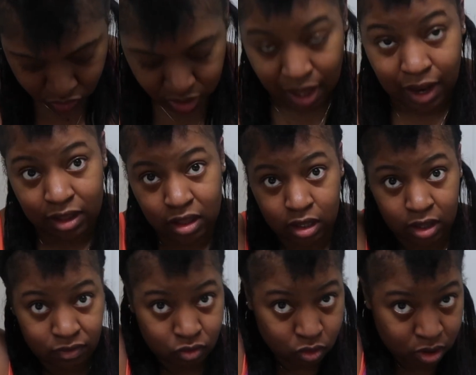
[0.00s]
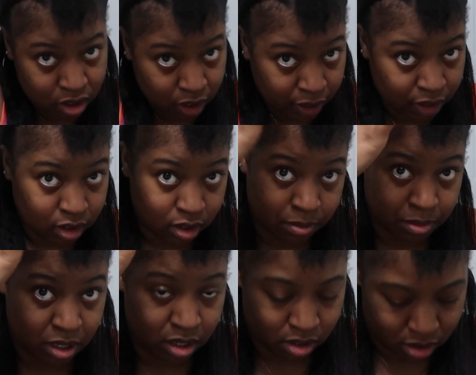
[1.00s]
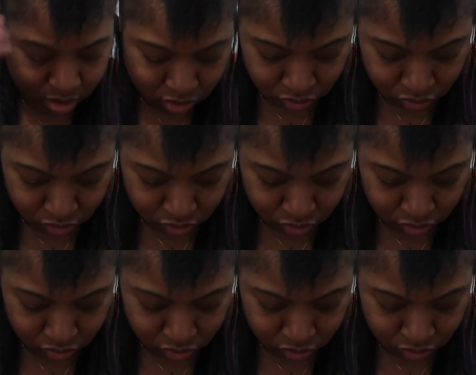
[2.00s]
because I like to leave 1 like up here,